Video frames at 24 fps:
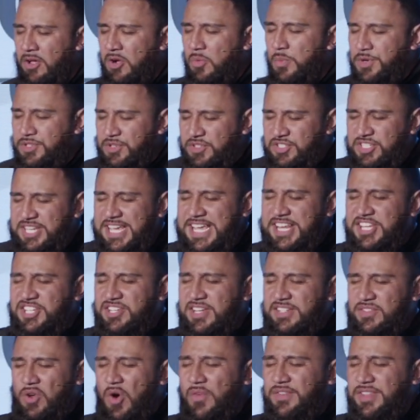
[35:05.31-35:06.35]
Would you teach
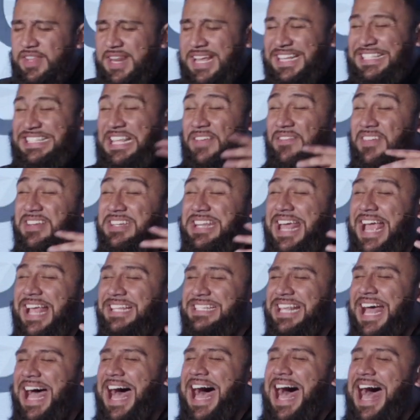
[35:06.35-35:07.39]
us over the next seven days